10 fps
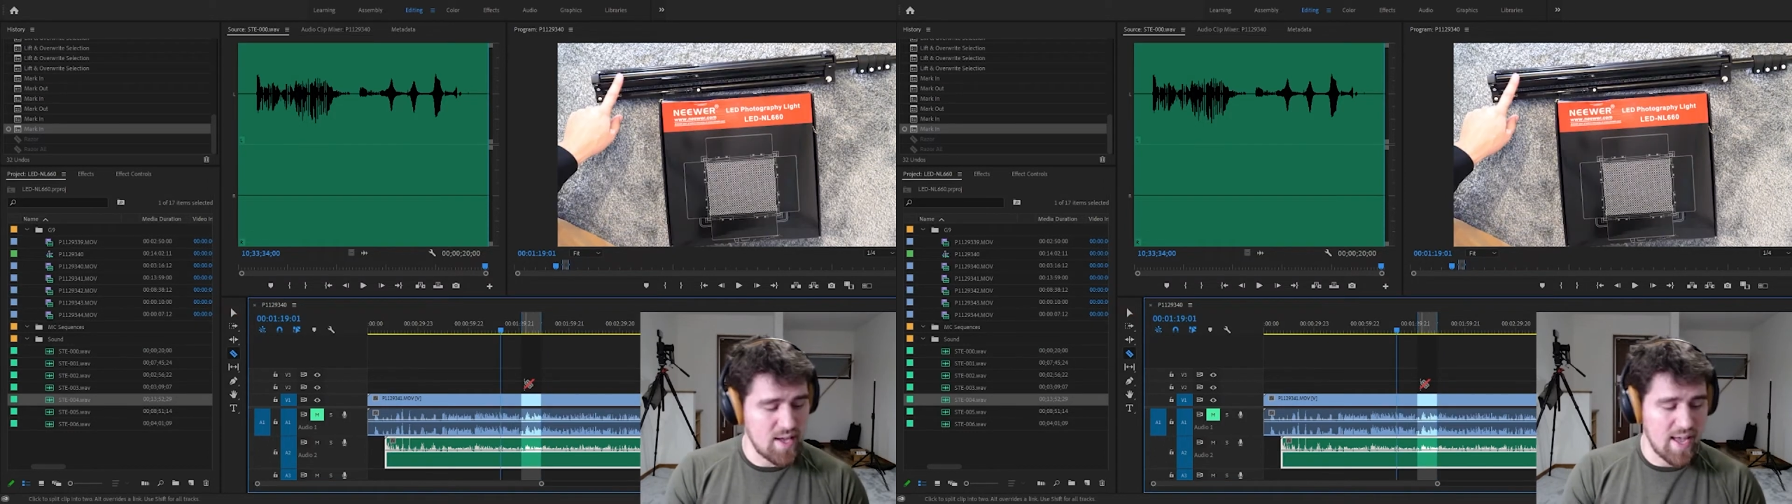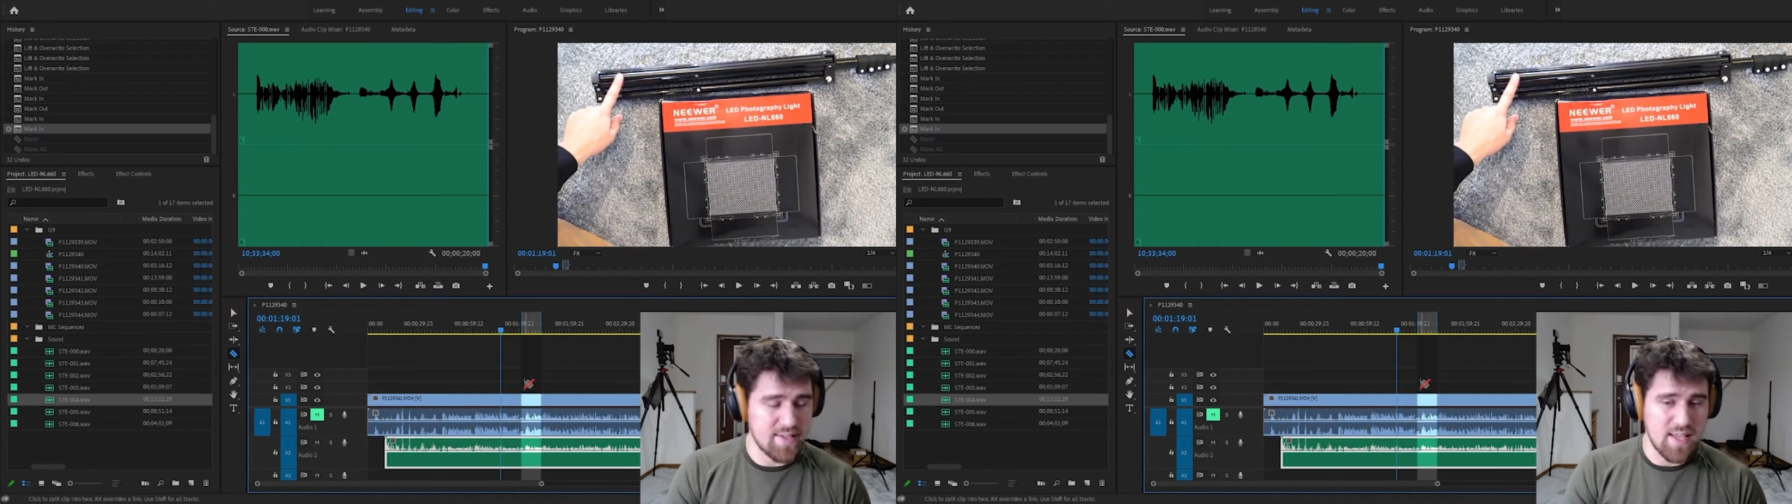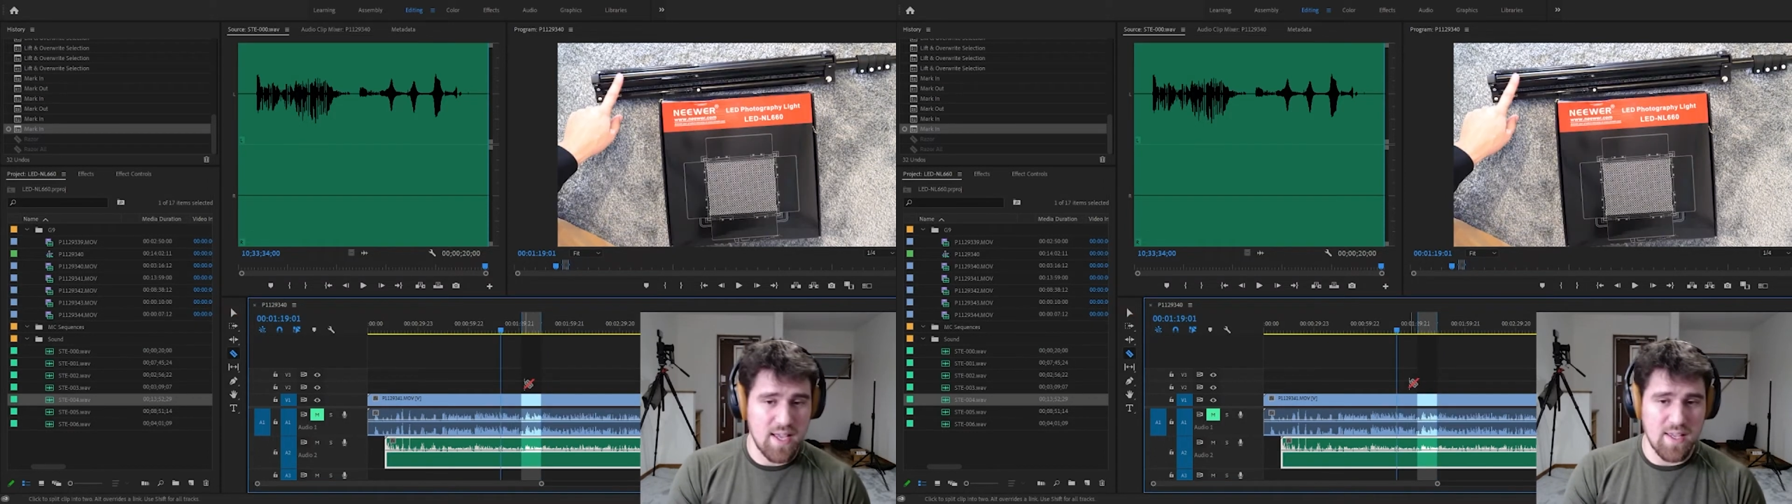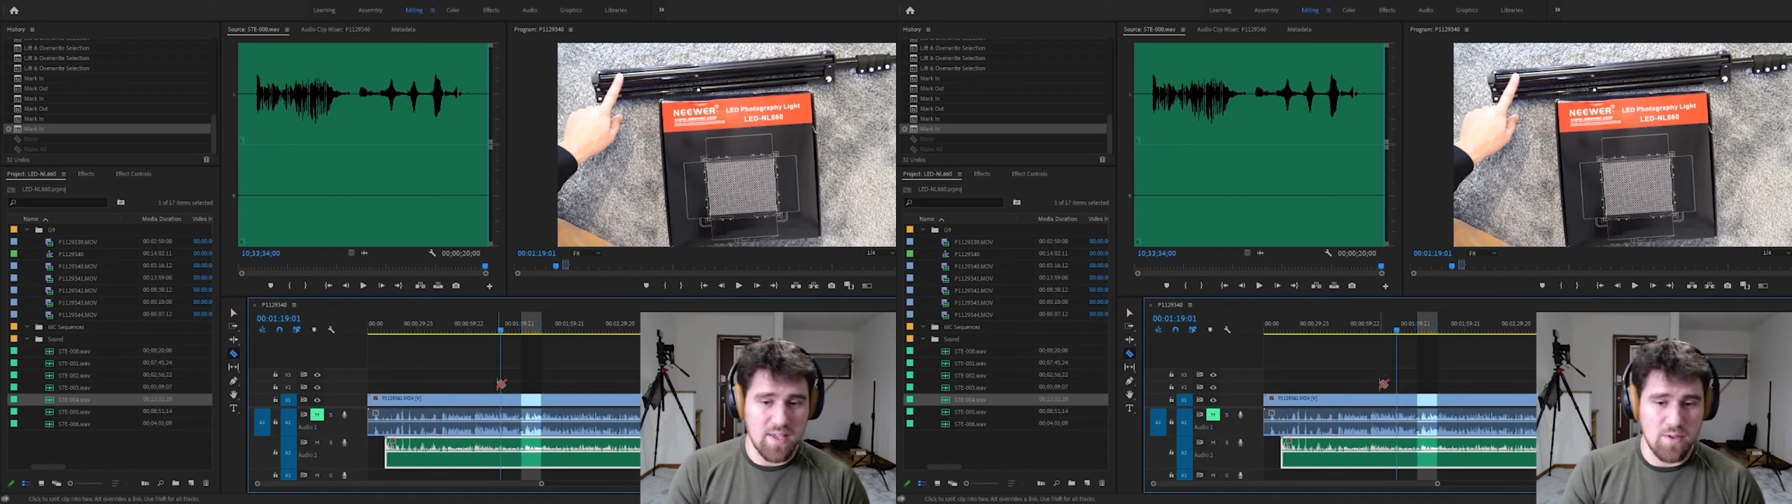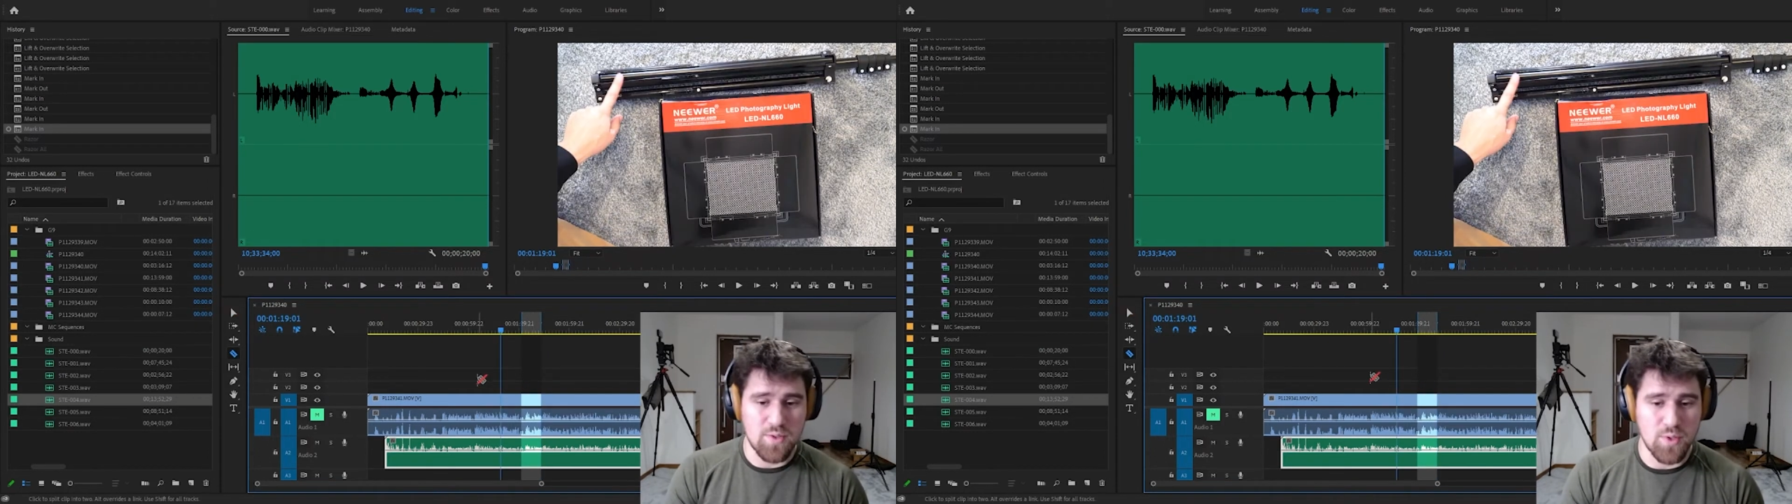as I
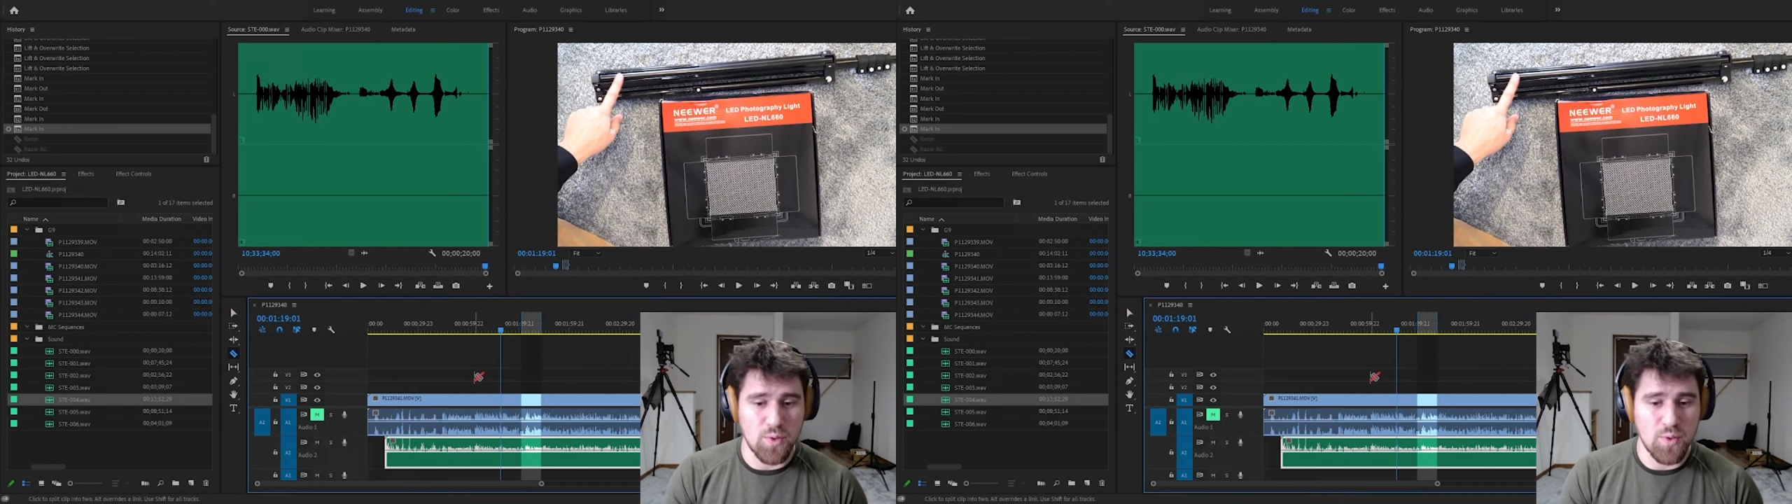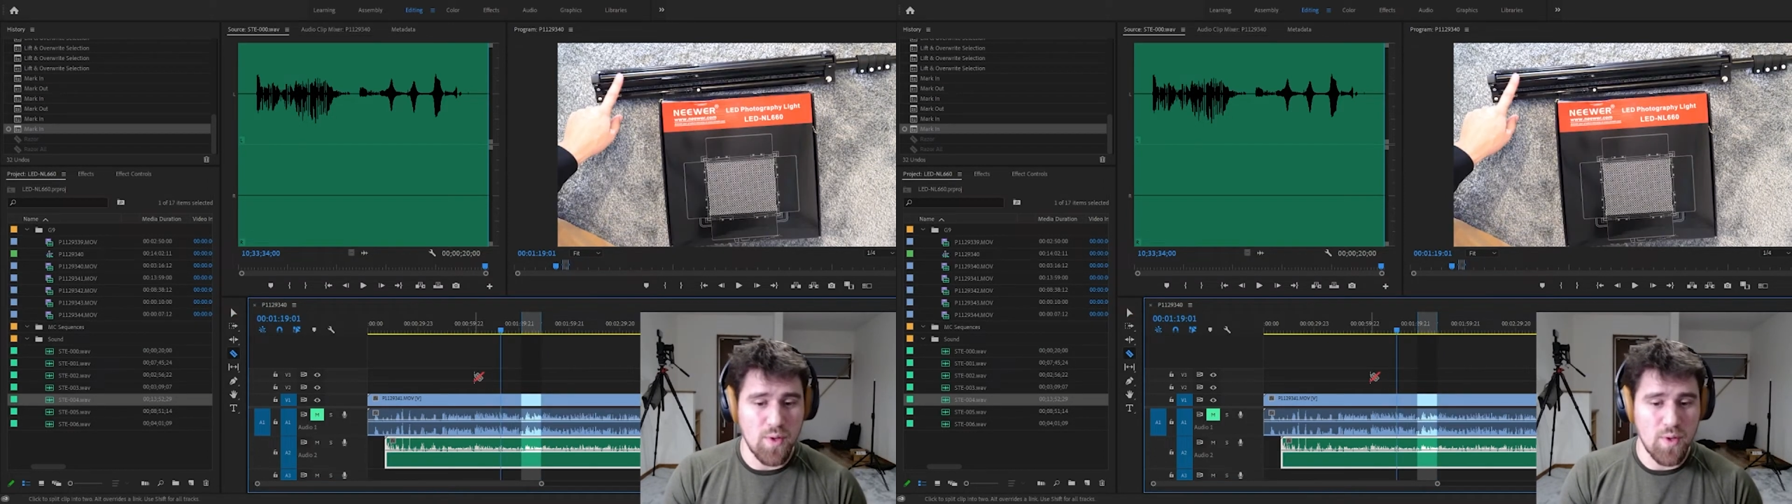used to,